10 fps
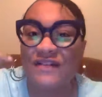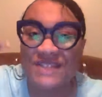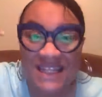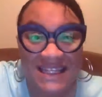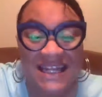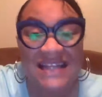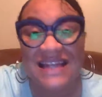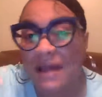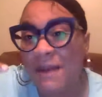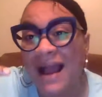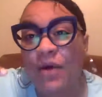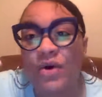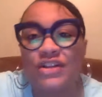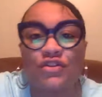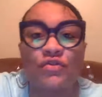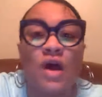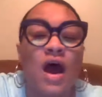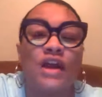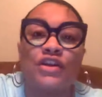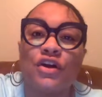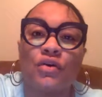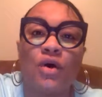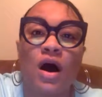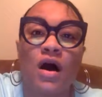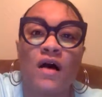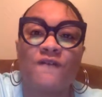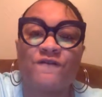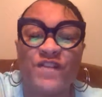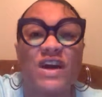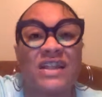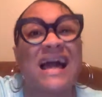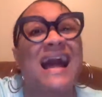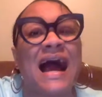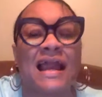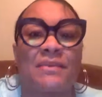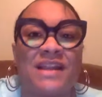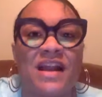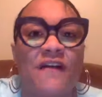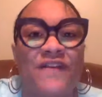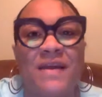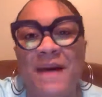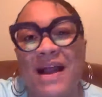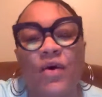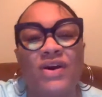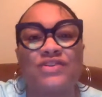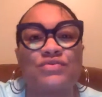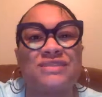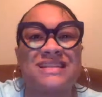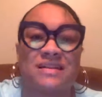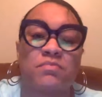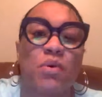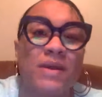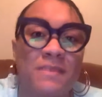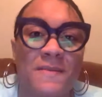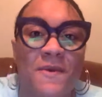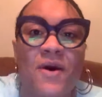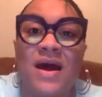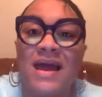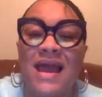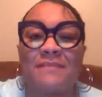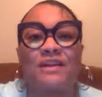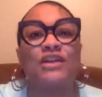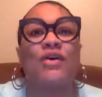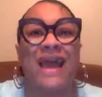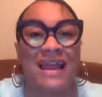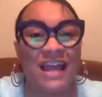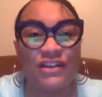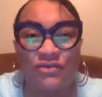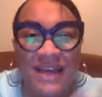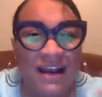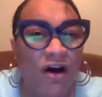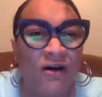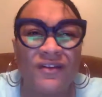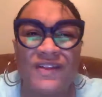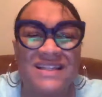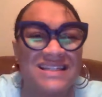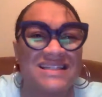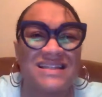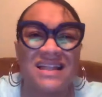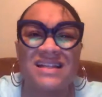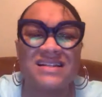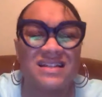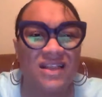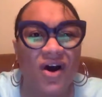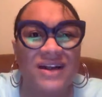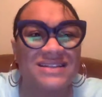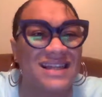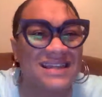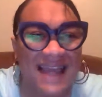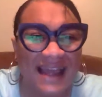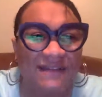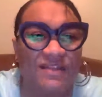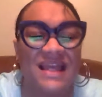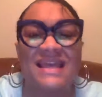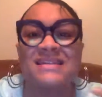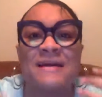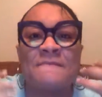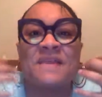of success? Am I going to, feel like I am enough? Am I going to disappoint people? And you get all these thoughts and negative things